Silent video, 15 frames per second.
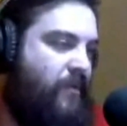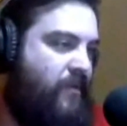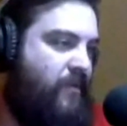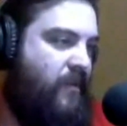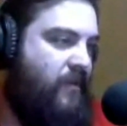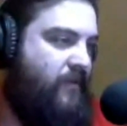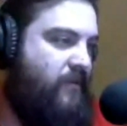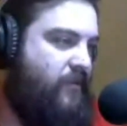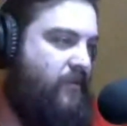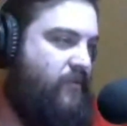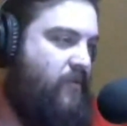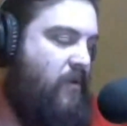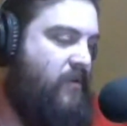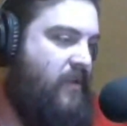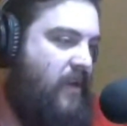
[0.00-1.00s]
the
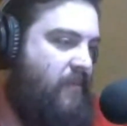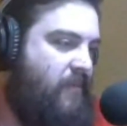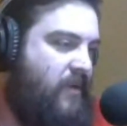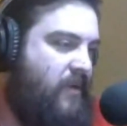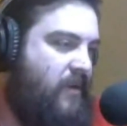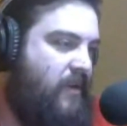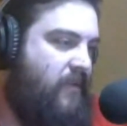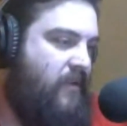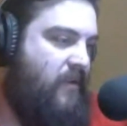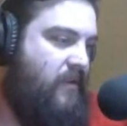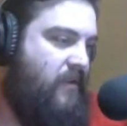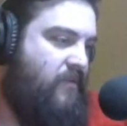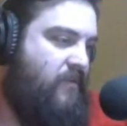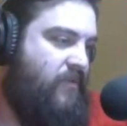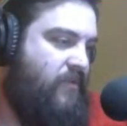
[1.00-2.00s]
strong typing and
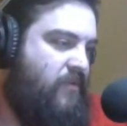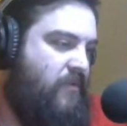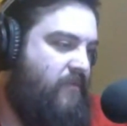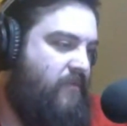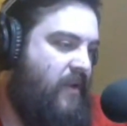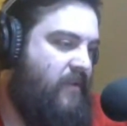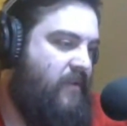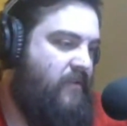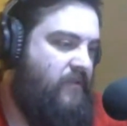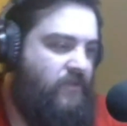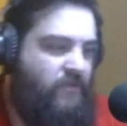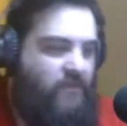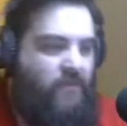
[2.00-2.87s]
the return values.